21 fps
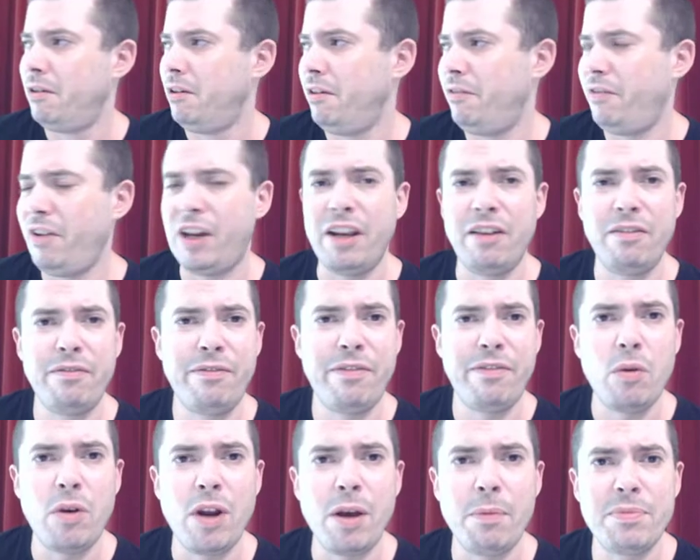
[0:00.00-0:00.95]
Fucking
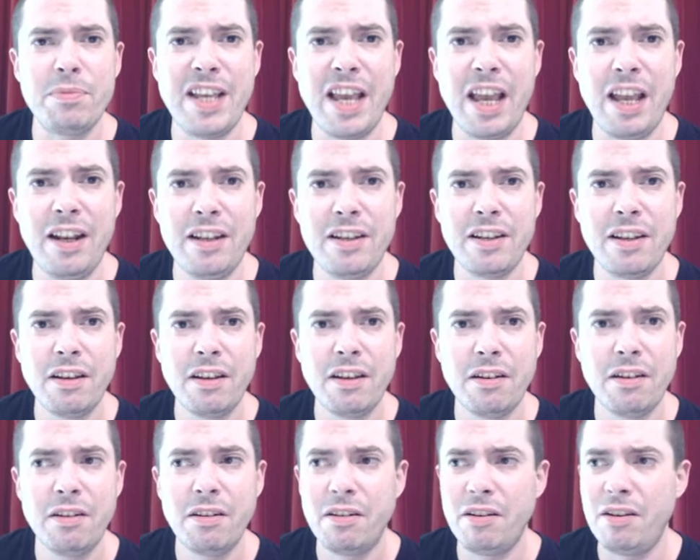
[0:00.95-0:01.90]
fold up tent?
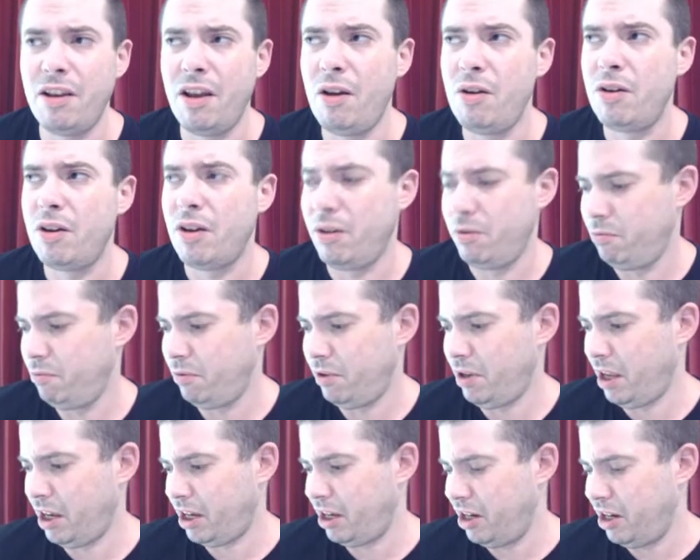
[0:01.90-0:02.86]
You know?
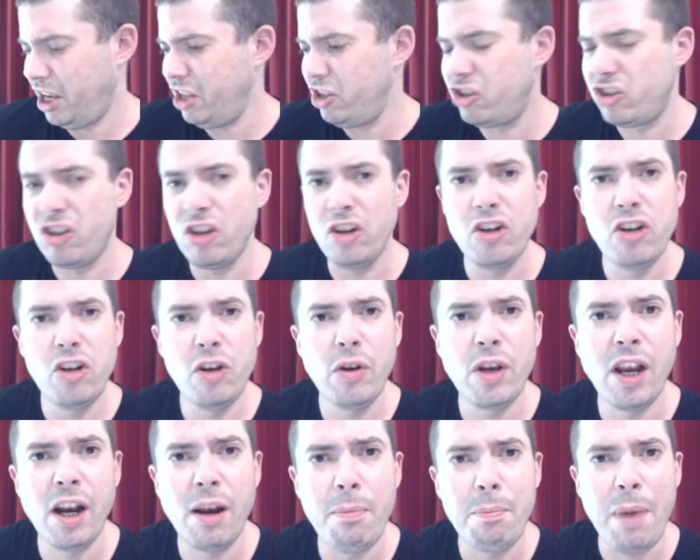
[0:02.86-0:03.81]
Like an instant
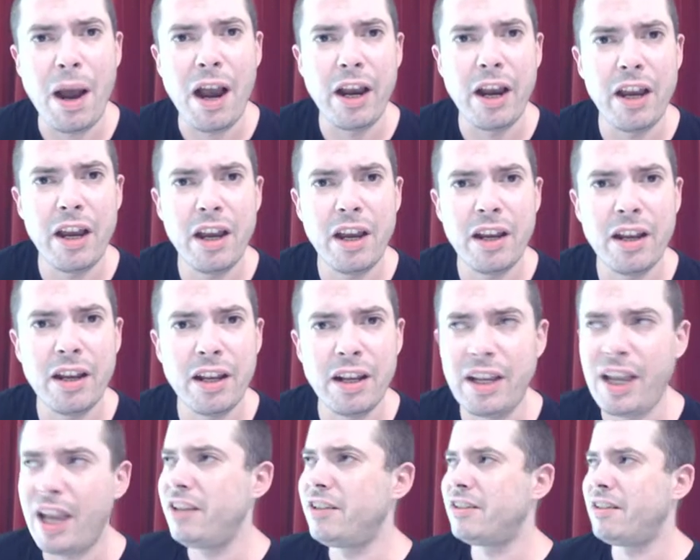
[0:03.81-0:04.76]
nuclear bunker in
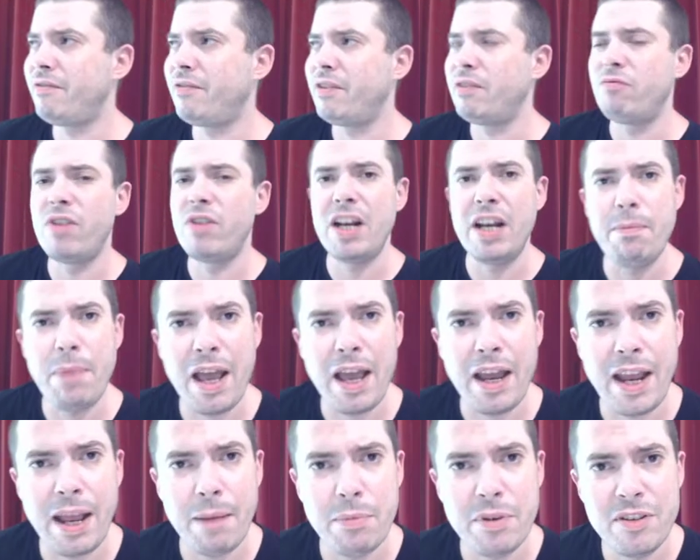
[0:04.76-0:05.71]
case something really
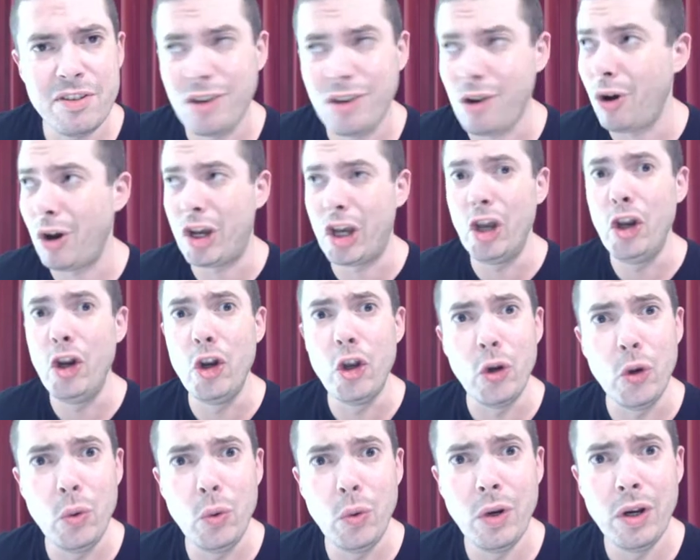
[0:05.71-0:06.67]
bad happens? You got a
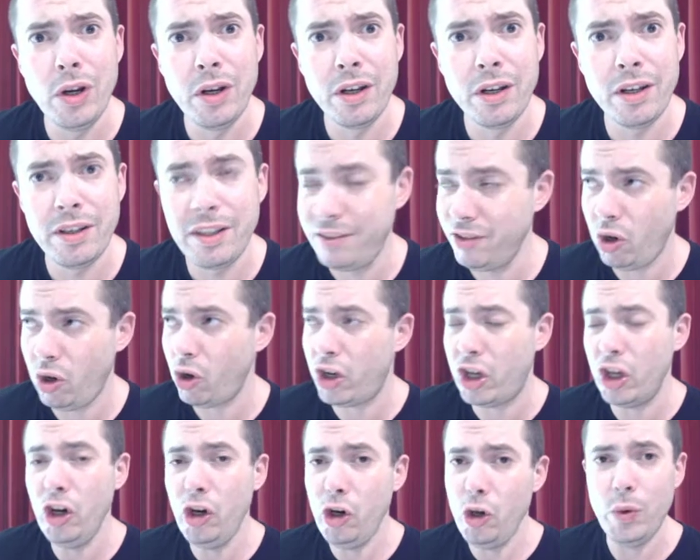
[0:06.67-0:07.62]
canoe? You got a
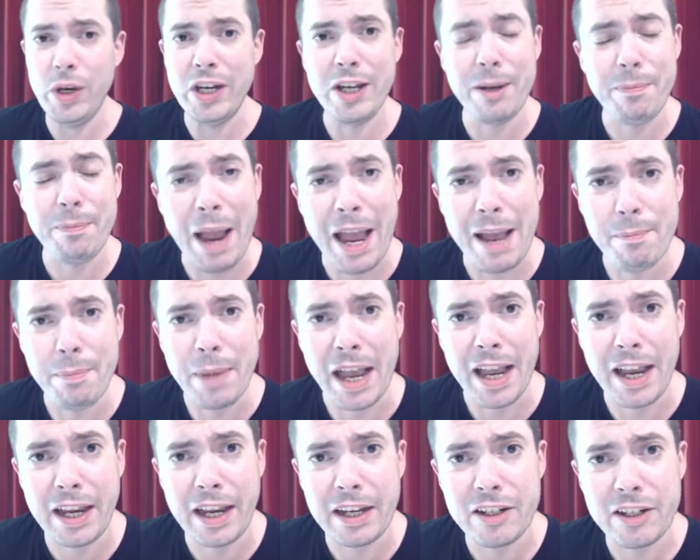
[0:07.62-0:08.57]
canoe in your man
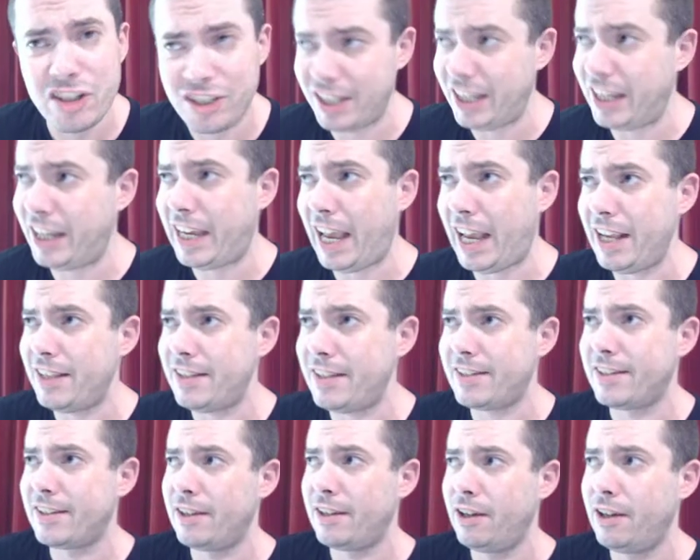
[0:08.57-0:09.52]
bag just in
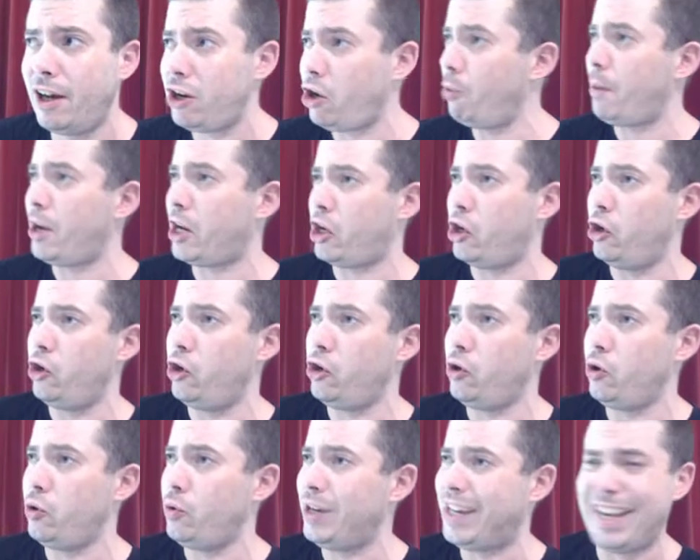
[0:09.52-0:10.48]
case? I got my
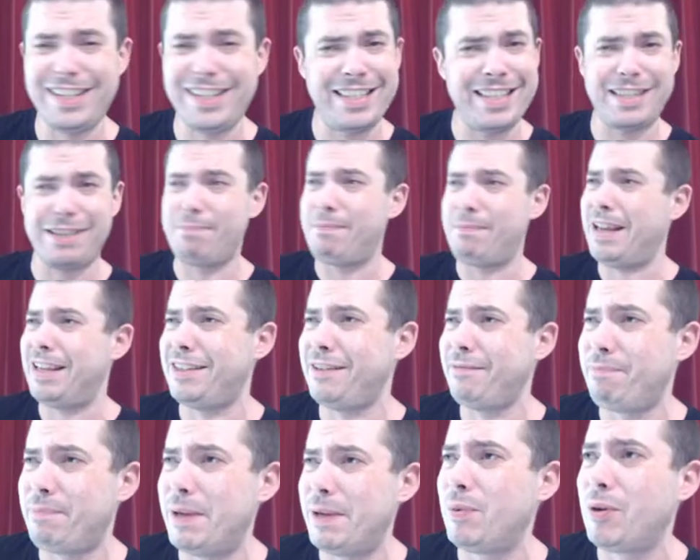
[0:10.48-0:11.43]
canoe in case there's a
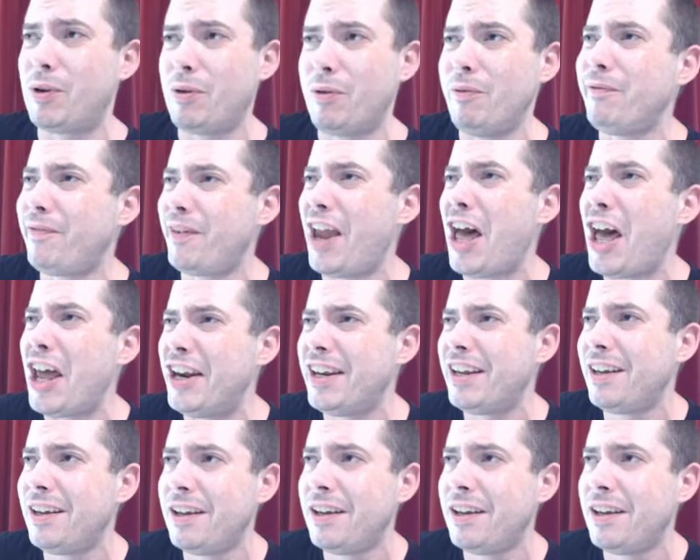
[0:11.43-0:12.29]
massive biblical flood.